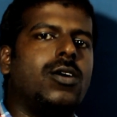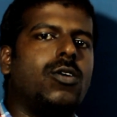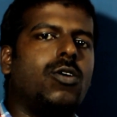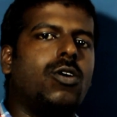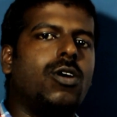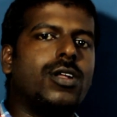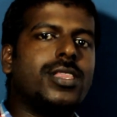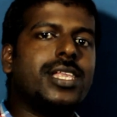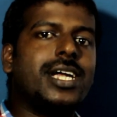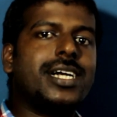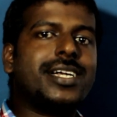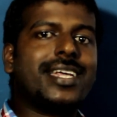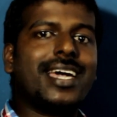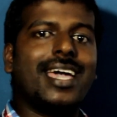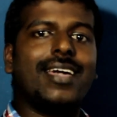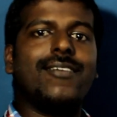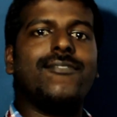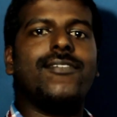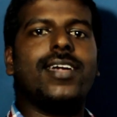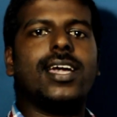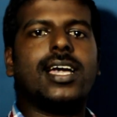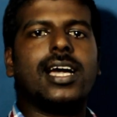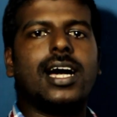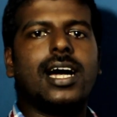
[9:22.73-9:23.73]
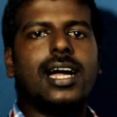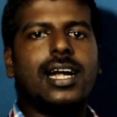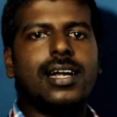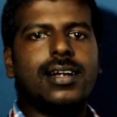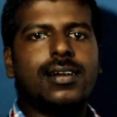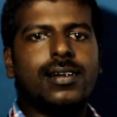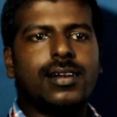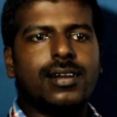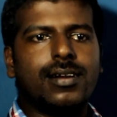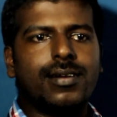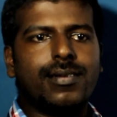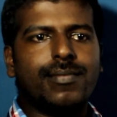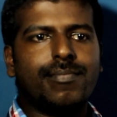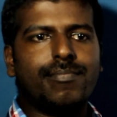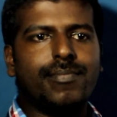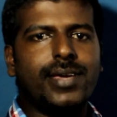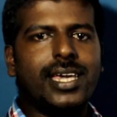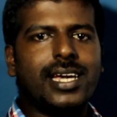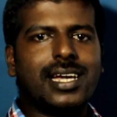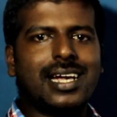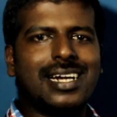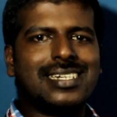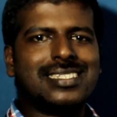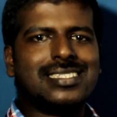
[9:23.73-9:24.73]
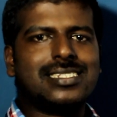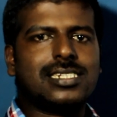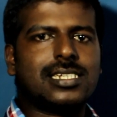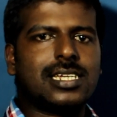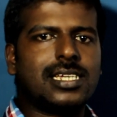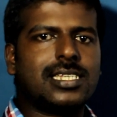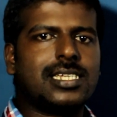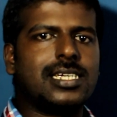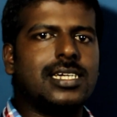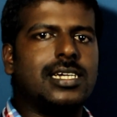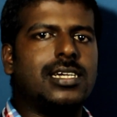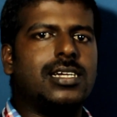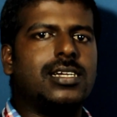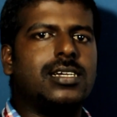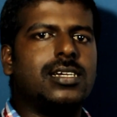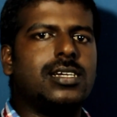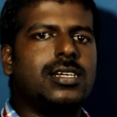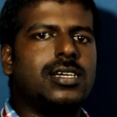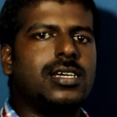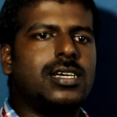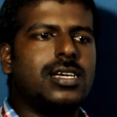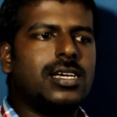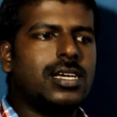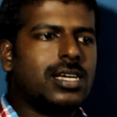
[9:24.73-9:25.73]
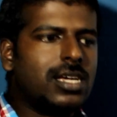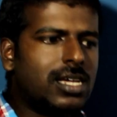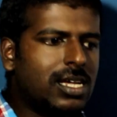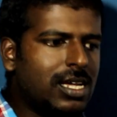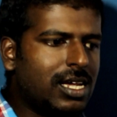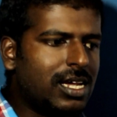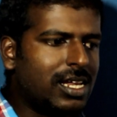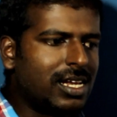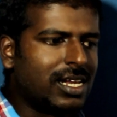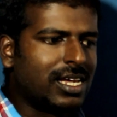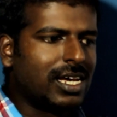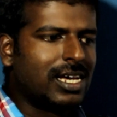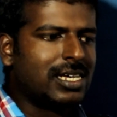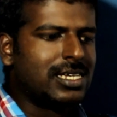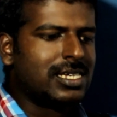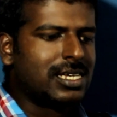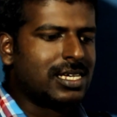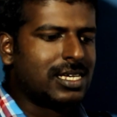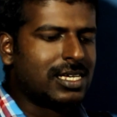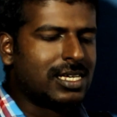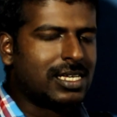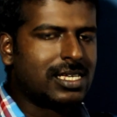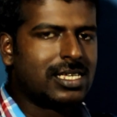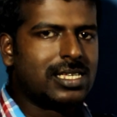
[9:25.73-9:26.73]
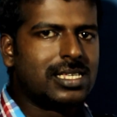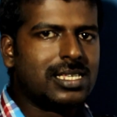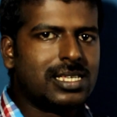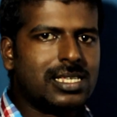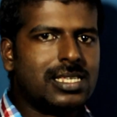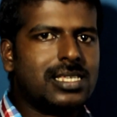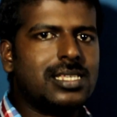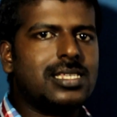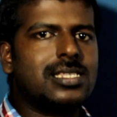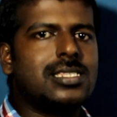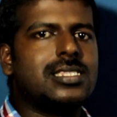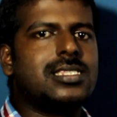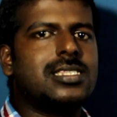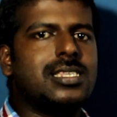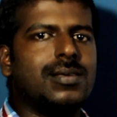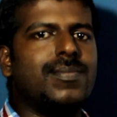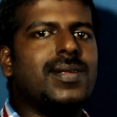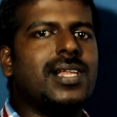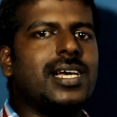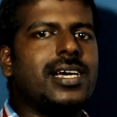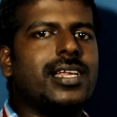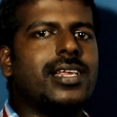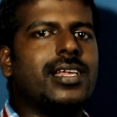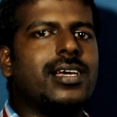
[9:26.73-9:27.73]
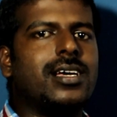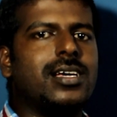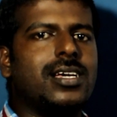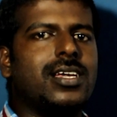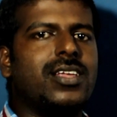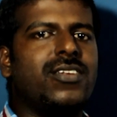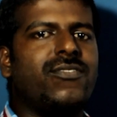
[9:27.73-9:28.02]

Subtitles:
All the time we can't be constricted in a similar